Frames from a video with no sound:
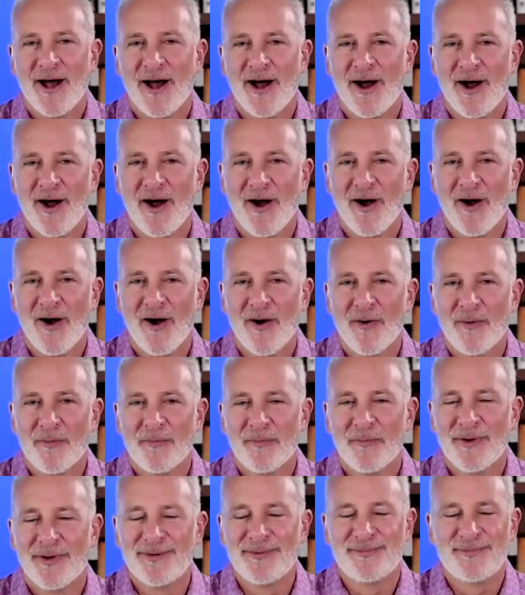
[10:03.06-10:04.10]

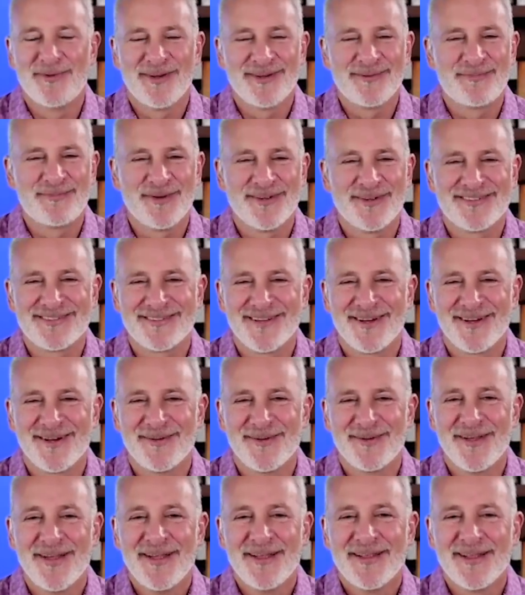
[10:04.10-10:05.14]
But
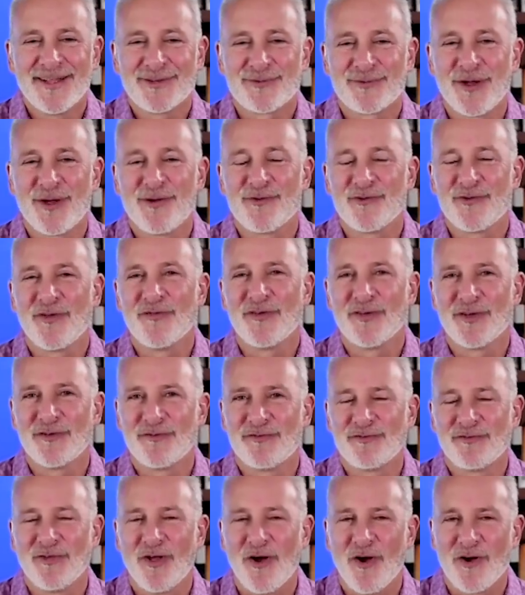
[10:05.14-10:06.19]
that's when I was living in
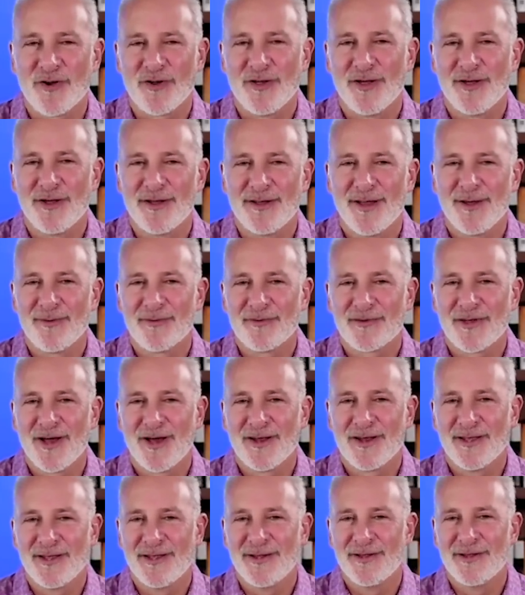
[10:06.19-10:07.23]
Florida and I was
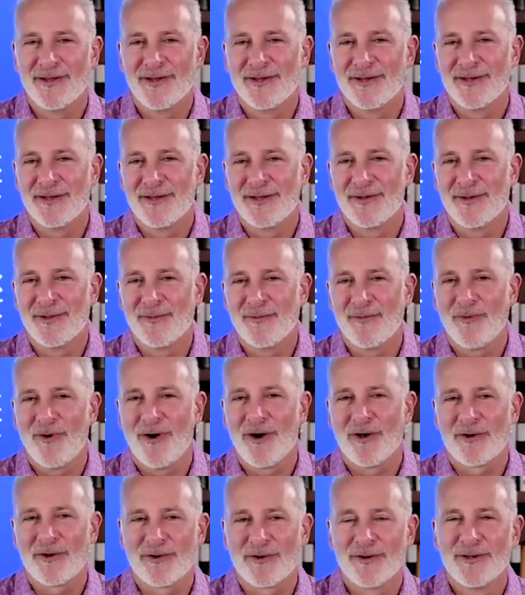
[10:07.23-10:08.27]
kind of into the
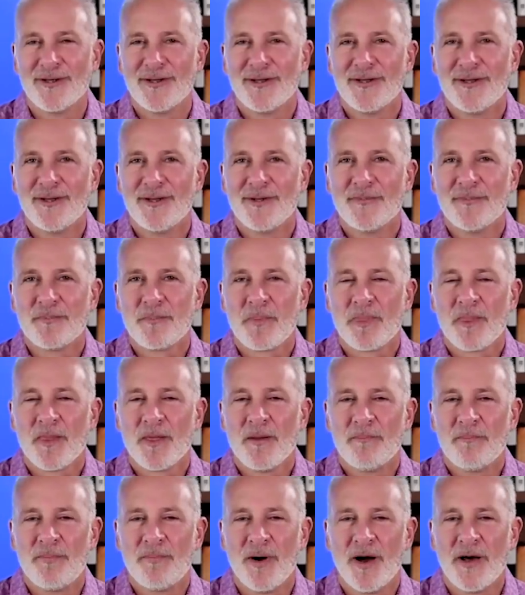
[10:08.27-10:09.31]
water.
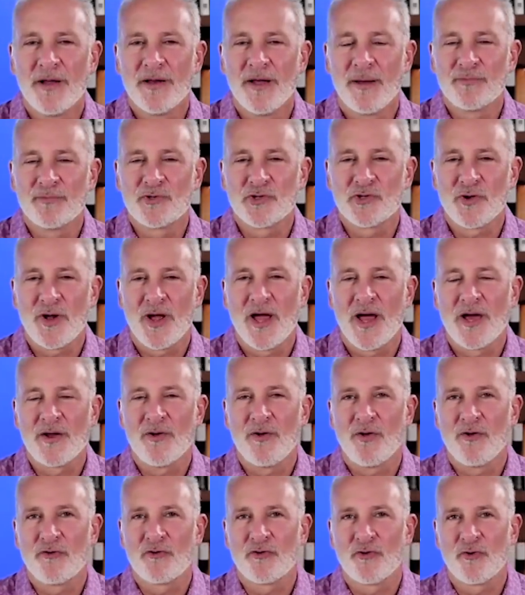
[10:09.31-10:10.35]
But I'm sure I had
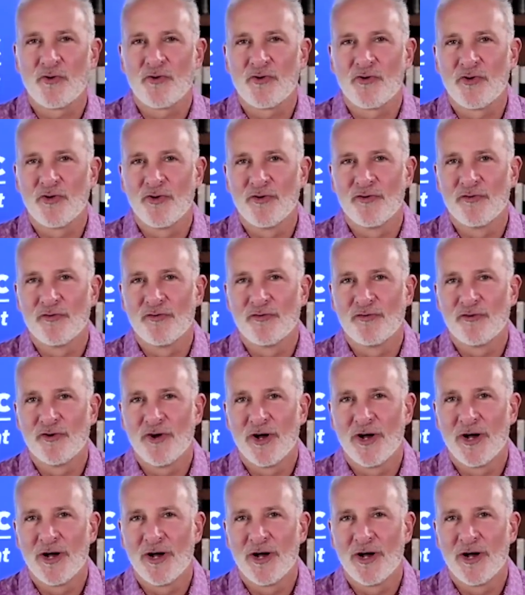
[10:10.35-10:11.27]
all sorts of,